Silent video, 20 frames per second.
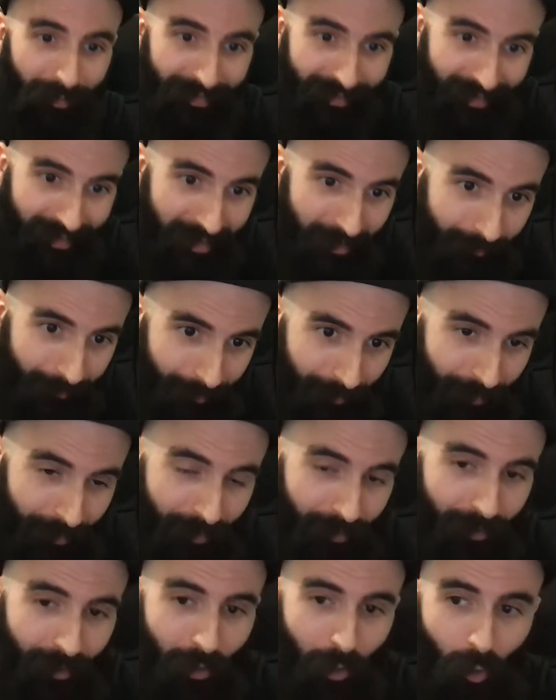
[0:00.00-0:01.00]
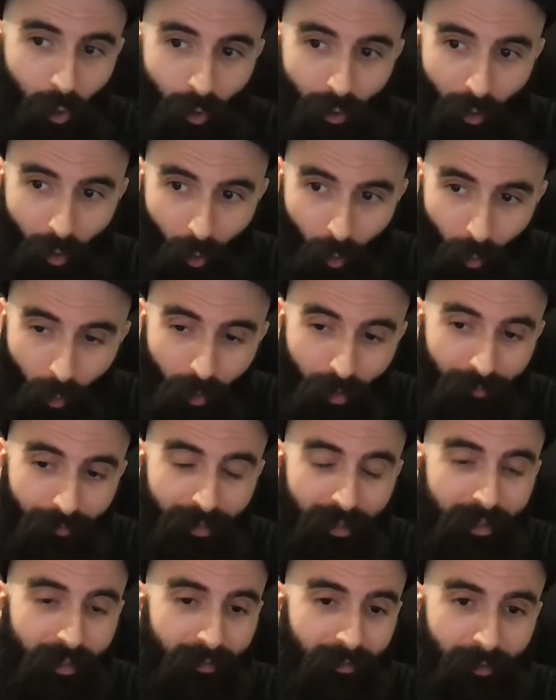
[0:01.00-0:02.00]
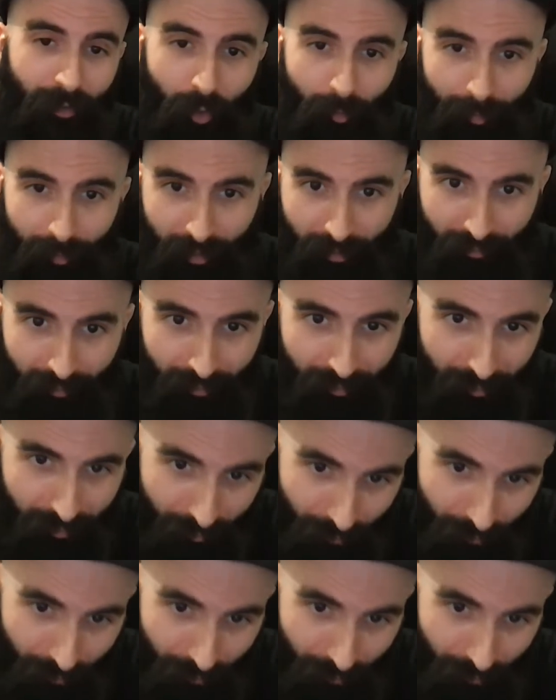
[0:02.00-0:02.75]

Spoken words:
deeper on all of these topics,